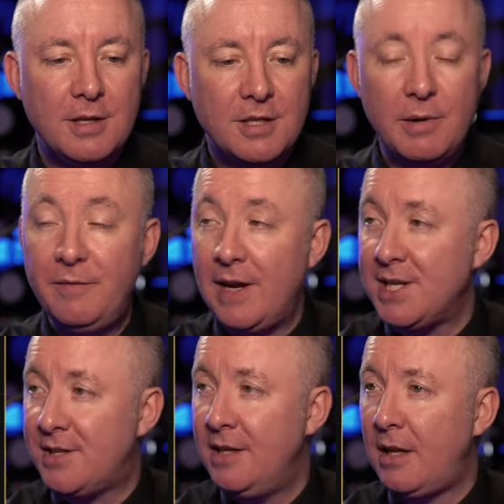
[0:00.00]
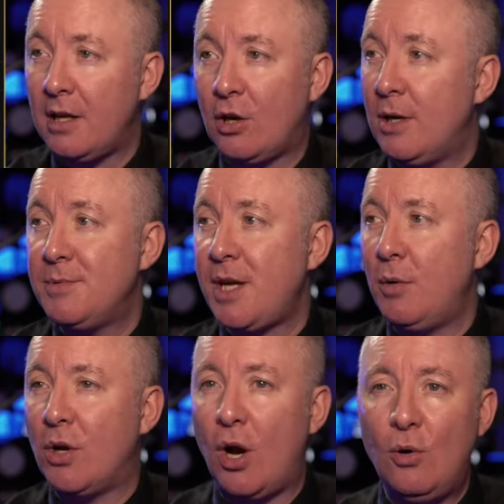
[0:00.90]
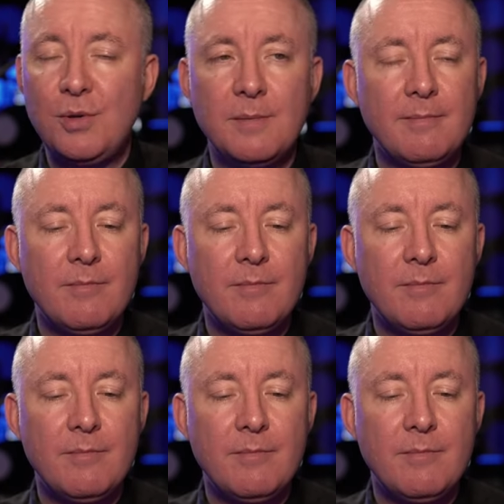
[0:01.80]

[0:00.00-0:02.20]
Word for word: to invest in, like a crypto gold,